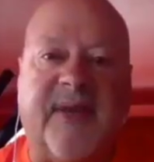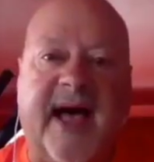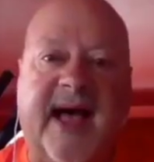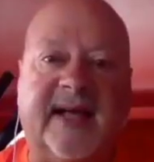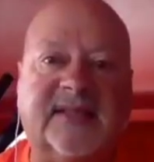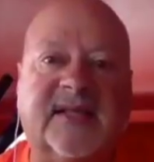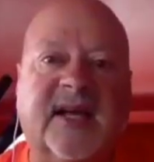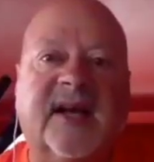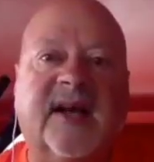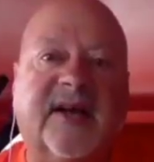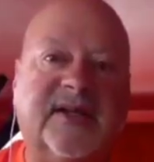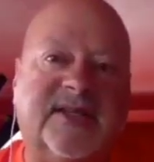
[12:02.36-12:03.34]
past,
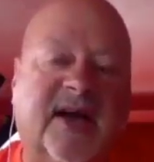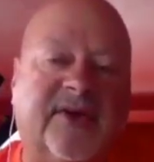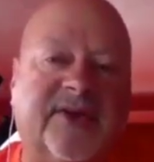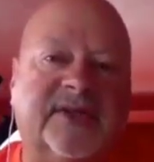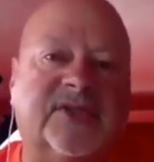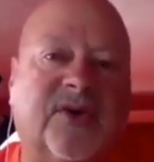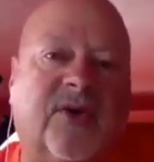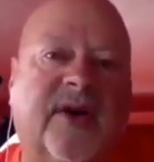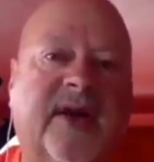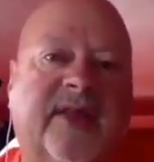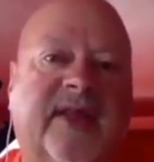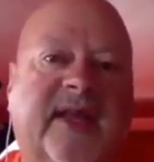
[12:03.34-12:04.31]
tell the
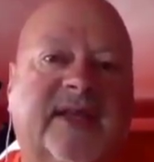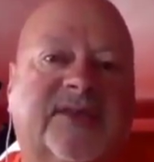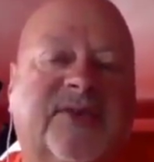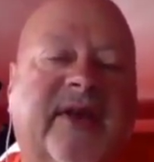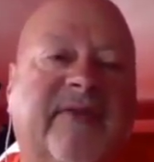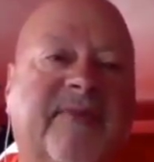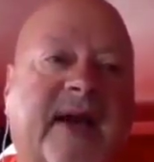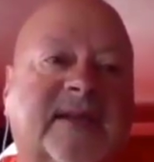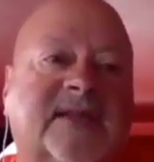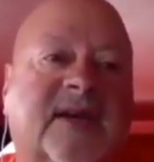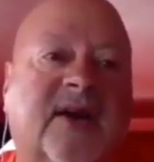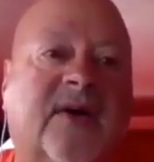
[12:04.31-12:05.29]
story, the history of
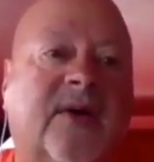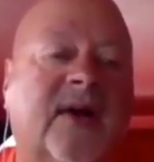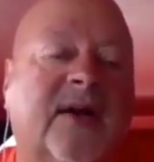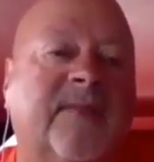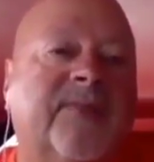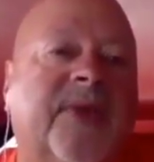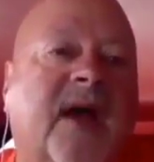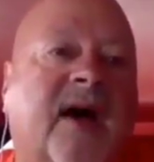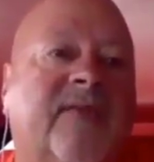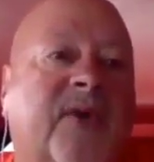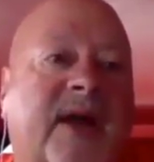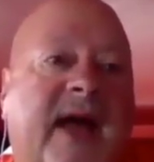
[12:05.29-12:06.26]
Mexico,
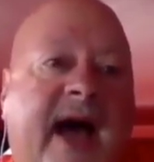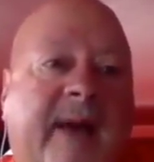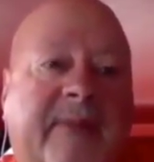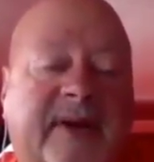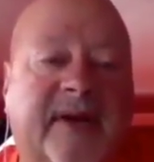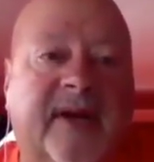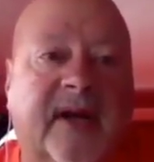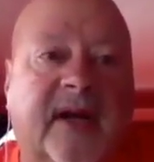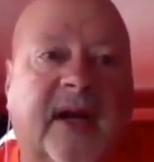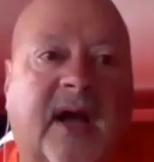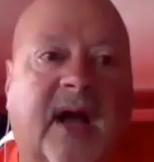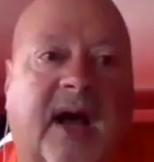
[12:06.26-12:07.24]
of what happened,
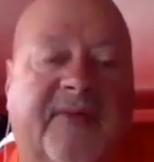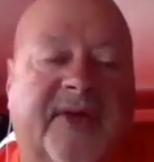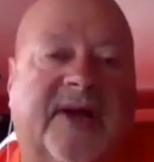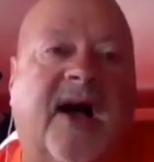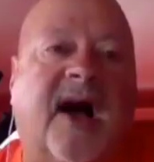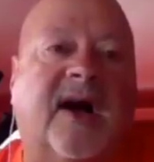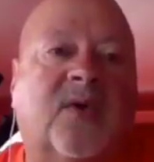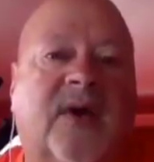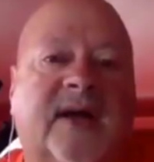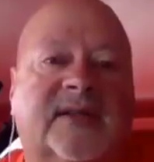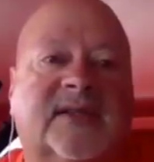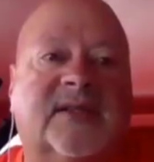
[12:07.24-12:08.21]
of the
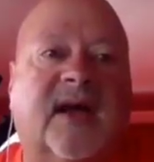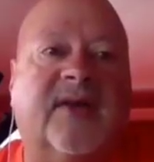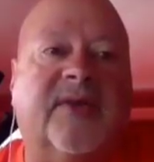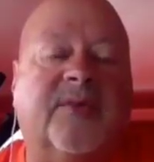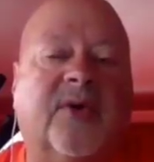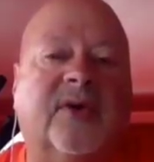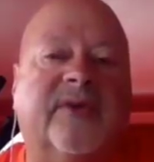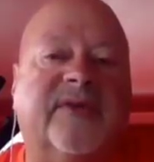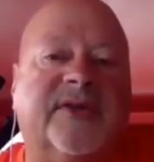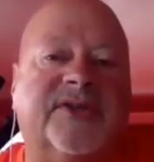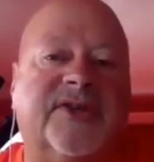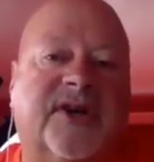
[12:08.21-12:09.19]
conquest, of the role of
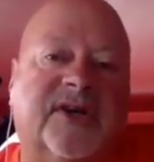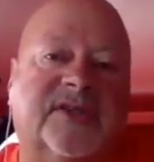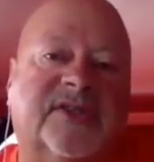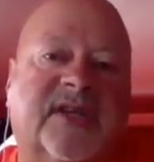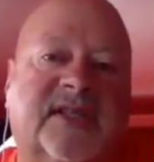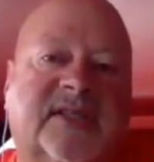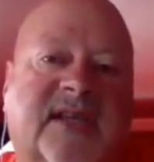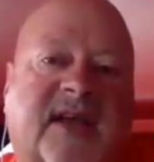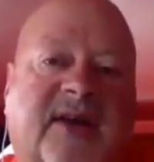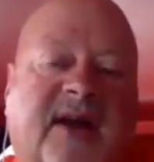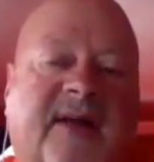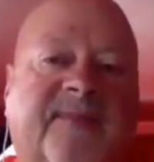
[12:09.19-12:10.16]
the church,
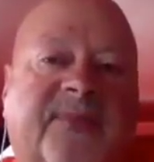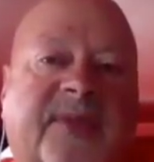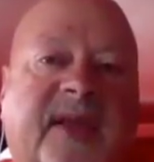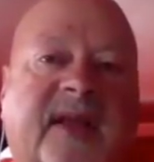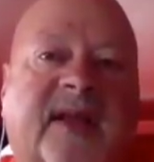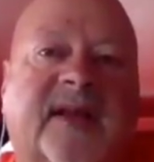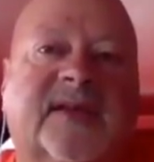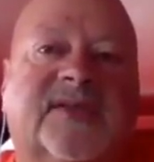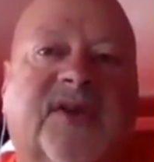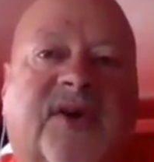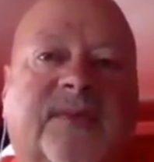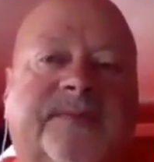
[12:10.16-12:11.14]
etc.
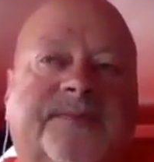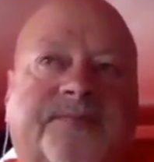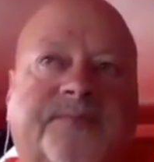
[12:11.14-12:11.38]
So